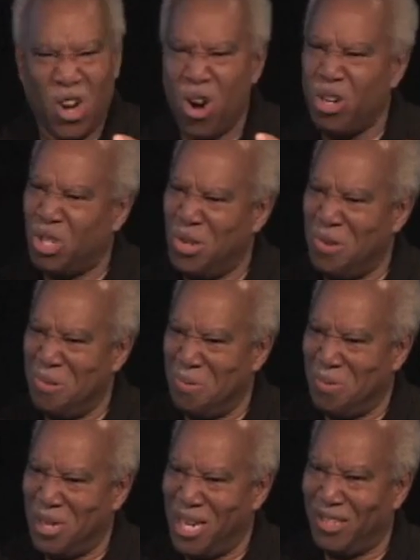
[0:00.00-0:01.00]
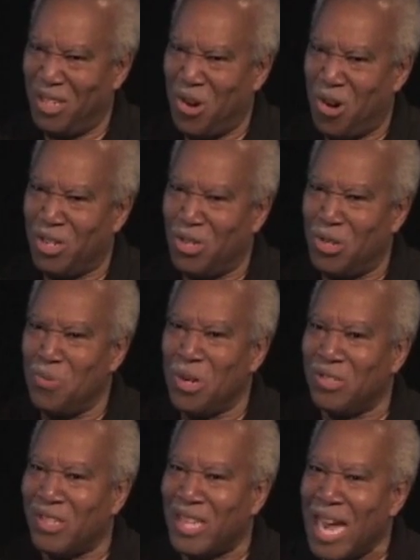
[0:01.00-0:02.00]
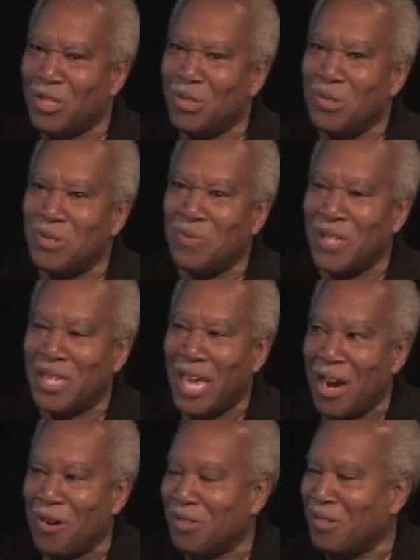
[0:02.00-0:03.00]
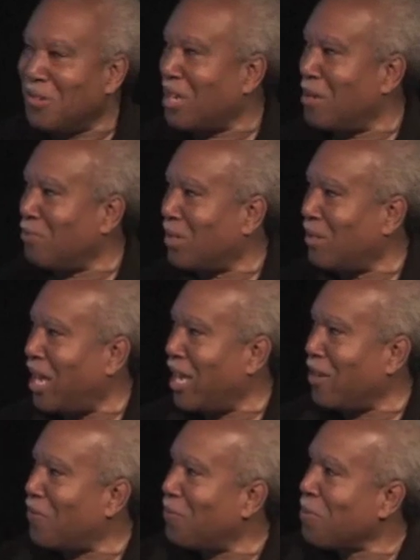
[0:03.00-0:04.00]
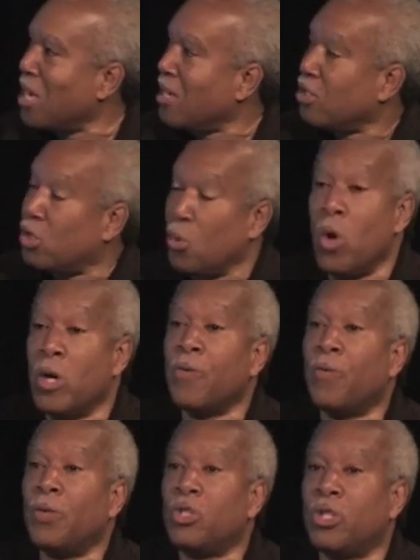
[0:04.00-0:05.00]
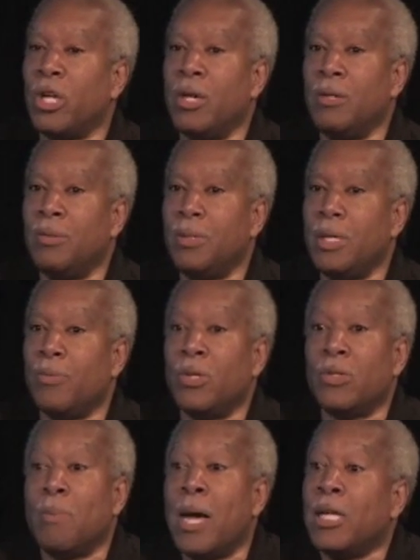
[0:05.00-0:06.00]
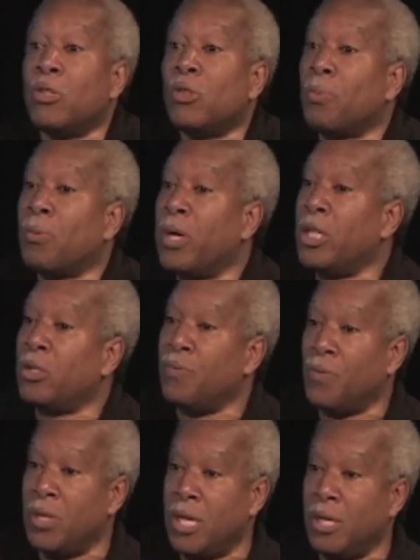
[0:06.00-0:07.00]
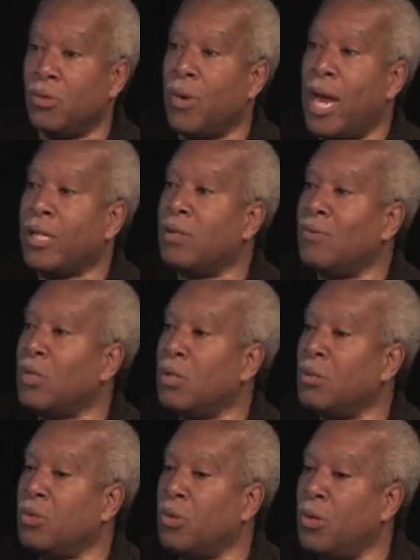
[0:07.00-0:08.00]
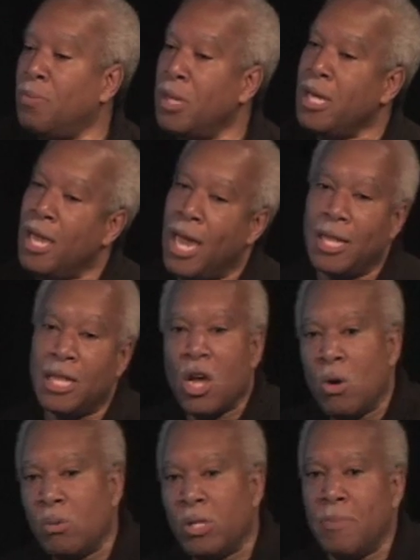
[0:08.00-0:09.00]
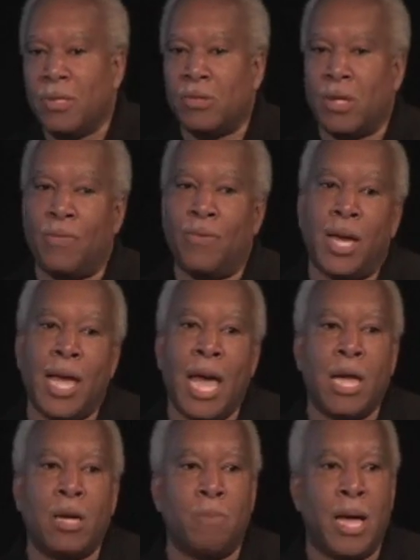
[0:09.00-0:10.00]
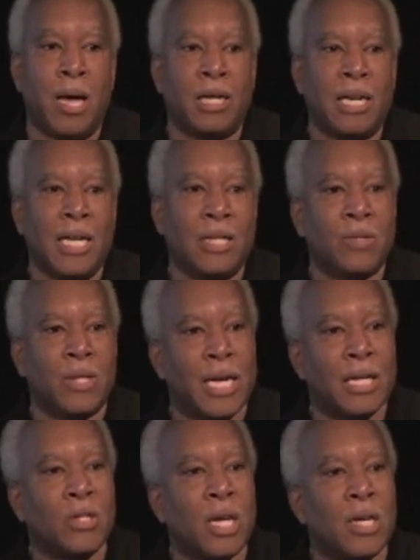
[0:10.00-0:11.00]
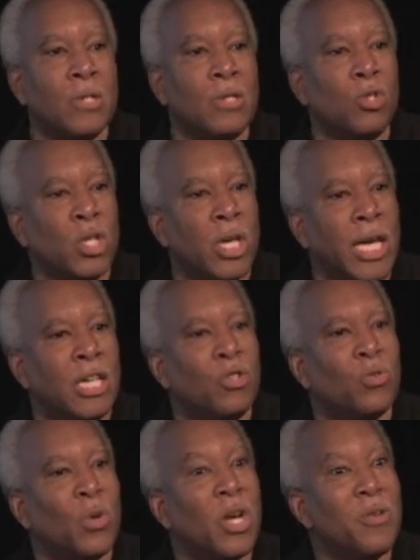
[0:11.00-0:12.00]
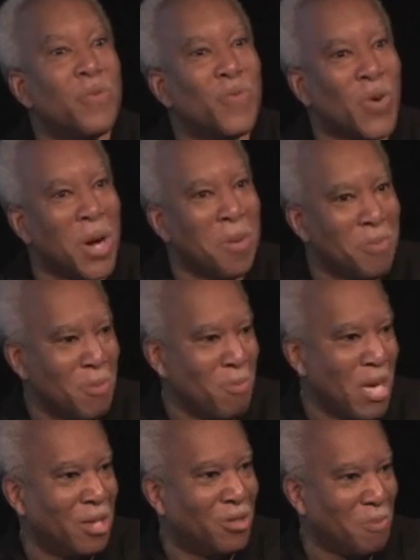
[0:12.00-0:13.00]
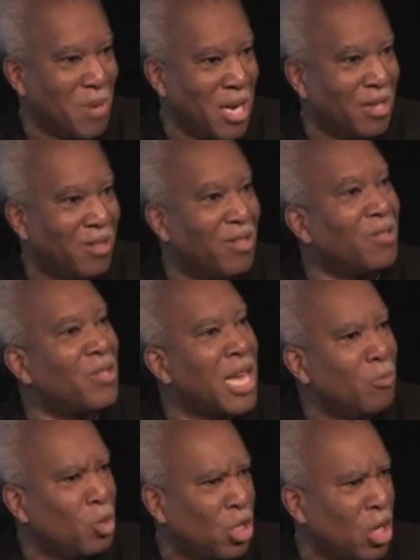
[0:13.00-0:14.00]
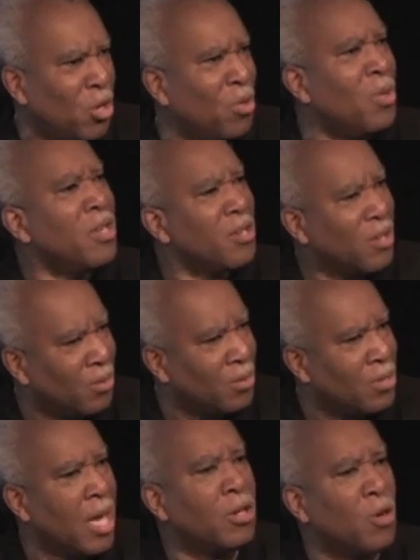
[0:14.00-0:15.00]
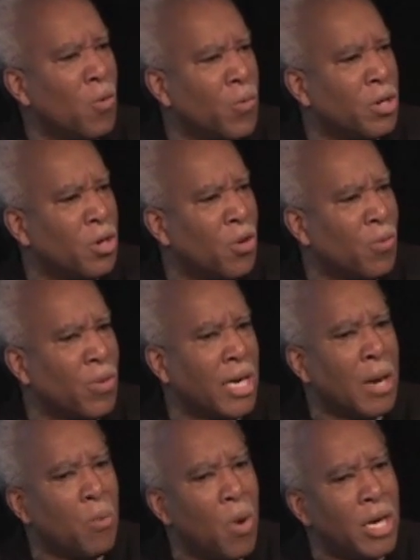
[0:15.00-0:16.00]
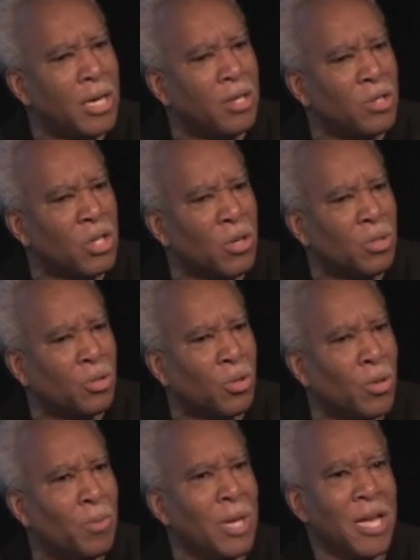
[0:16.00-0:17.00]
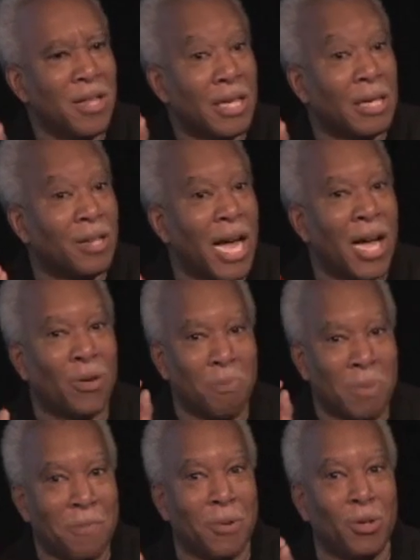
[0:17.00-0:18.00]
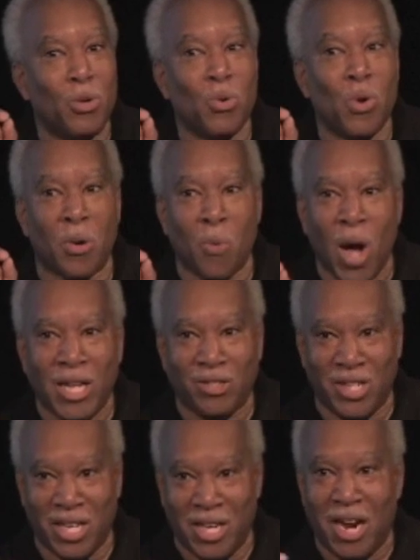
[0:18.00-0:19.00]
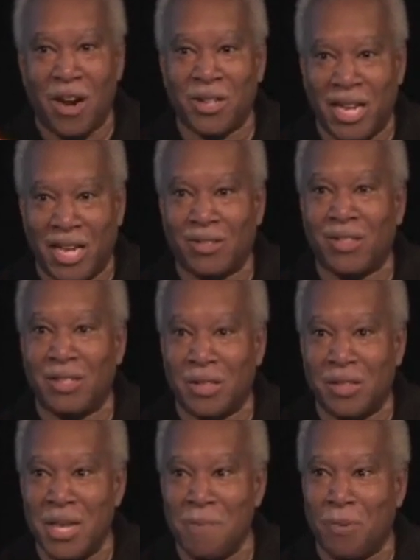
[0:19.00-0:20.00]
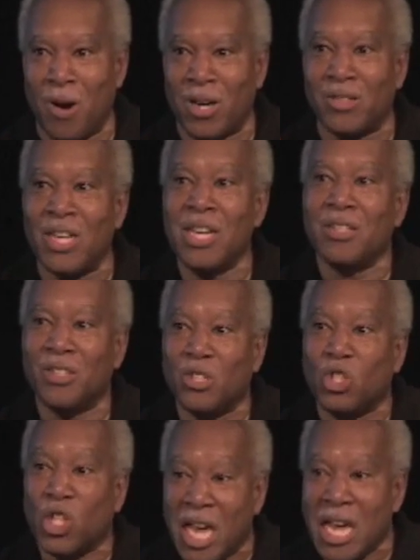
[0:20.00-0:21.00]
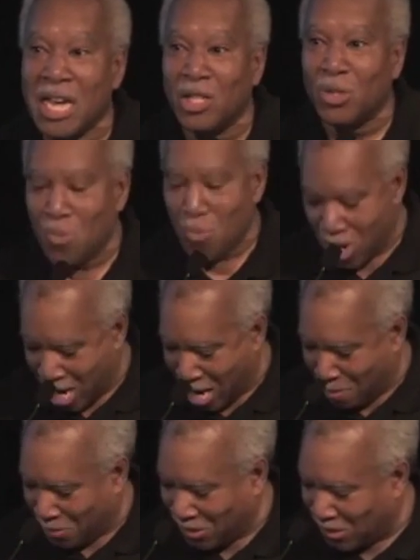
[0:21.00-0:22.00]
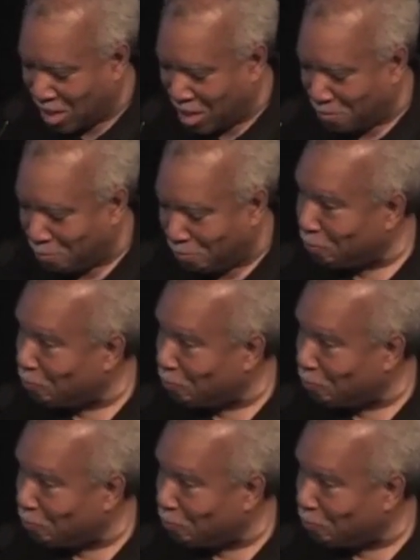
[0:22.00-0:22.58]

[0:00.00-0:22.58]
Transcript: cartoon. It's a cartoon where statues of the characters come to life. It's a wonderful show. It was my inspiration for the interactive zoetrope, and the only misgiving I had about it is that it doesn't change from minute to minute. The same show goes on over and over. And I wanted a zoetrope that allowed people who are watching it, our guests in the theme parks, to change what happens in it.